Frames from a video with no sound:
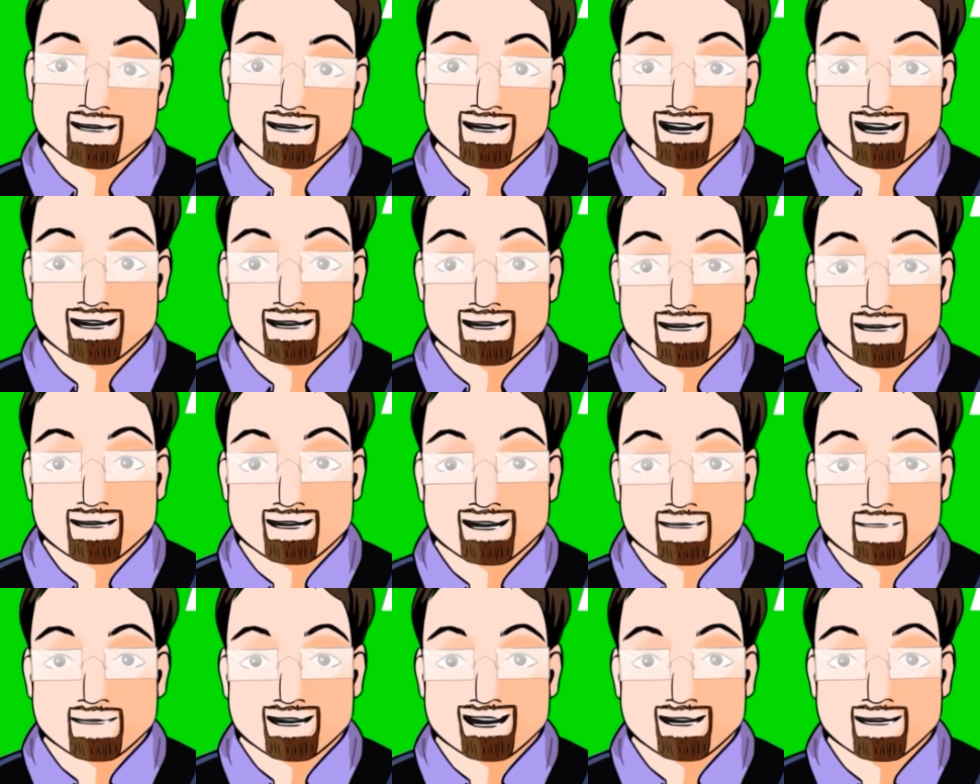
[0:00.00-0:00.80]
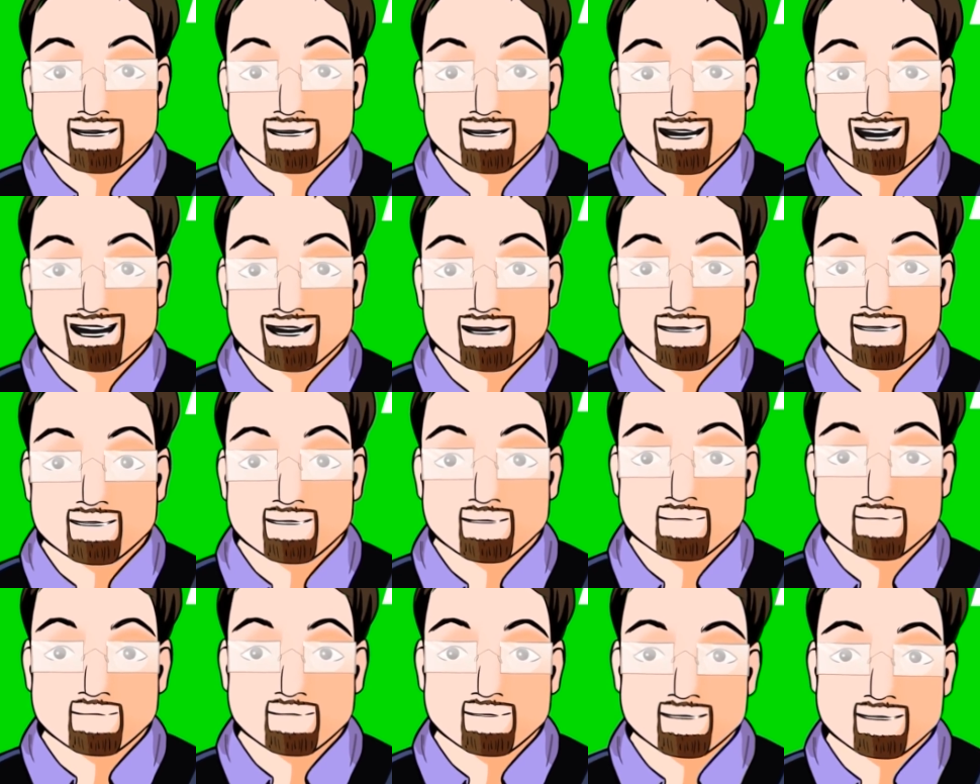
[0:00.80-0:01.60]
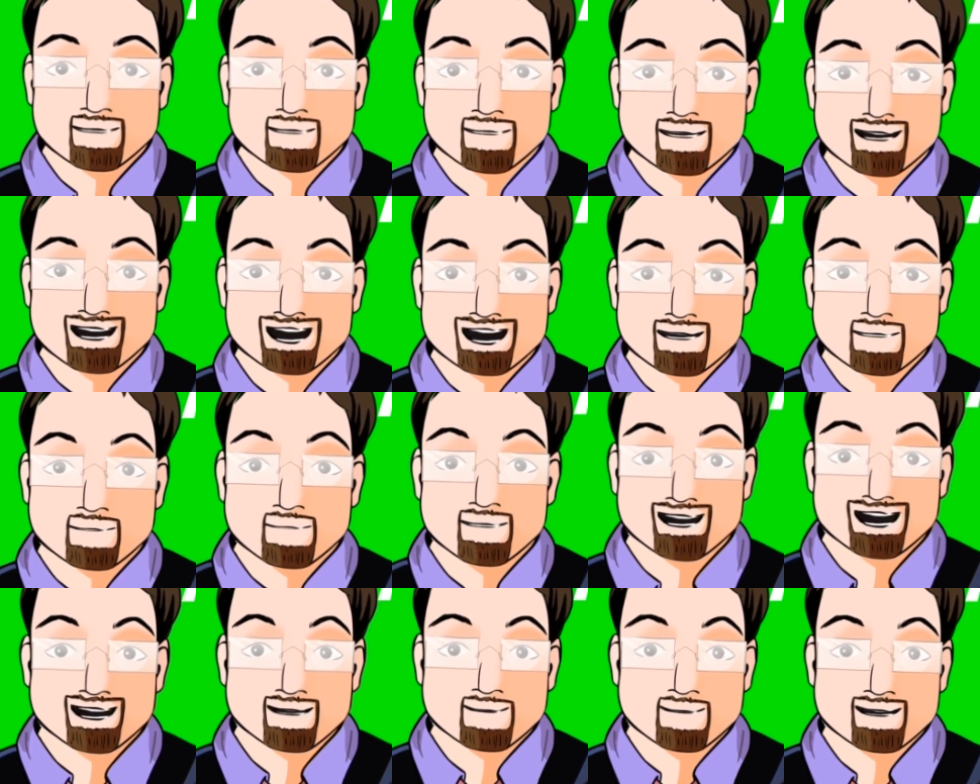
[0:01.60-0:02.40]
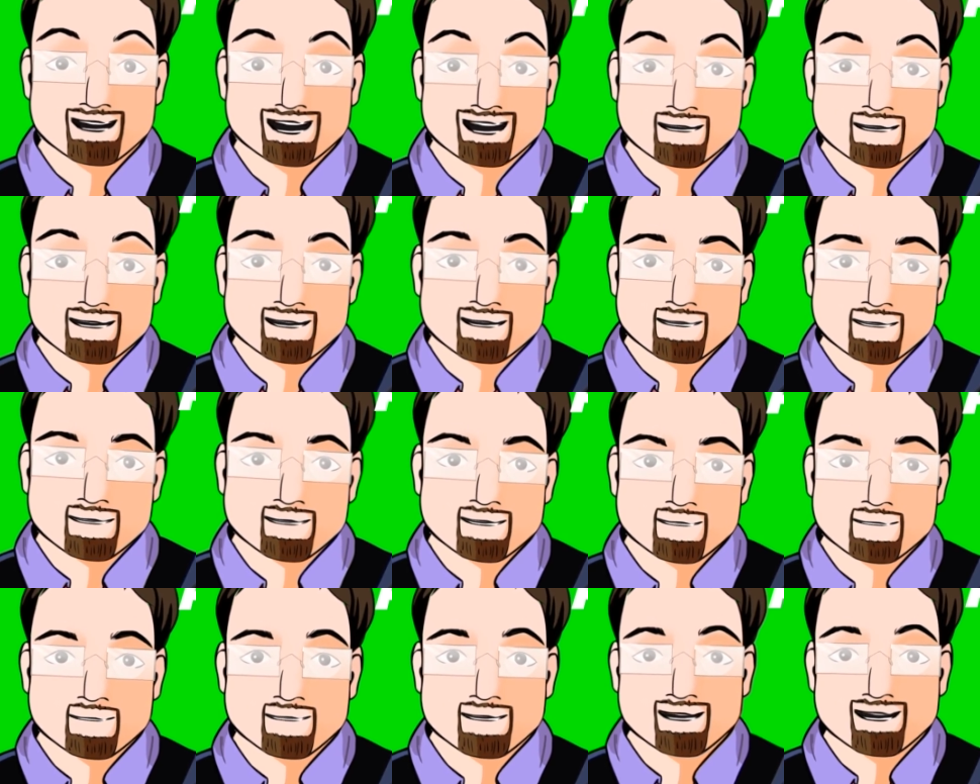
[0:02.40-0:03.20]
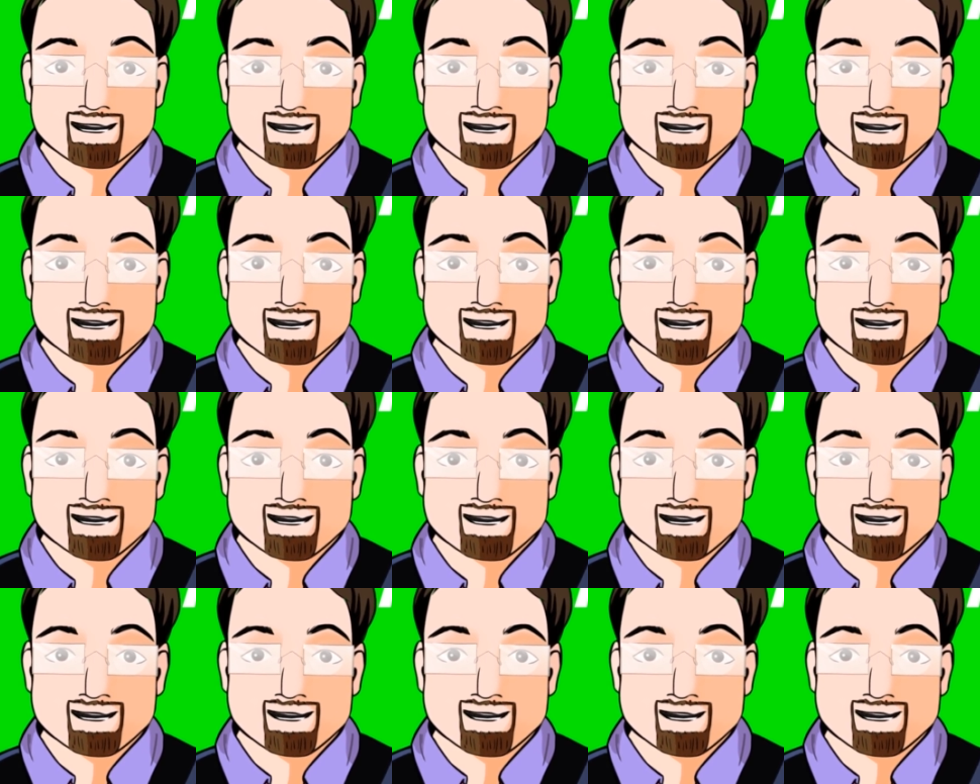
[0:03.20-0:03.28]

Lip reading: With all these combined together, you have a lot of options